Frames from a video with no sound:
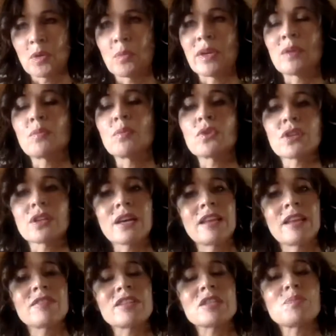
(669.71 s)
where water
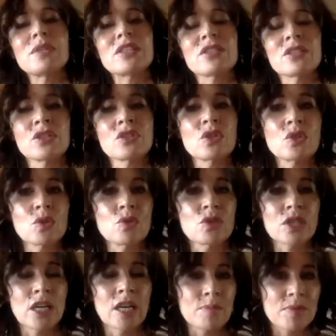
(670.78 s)
kind of splits into two
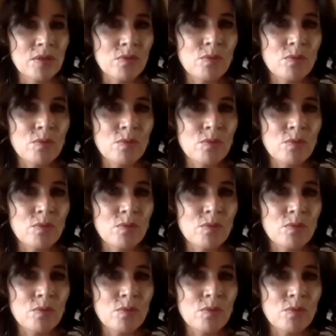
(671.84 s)
types of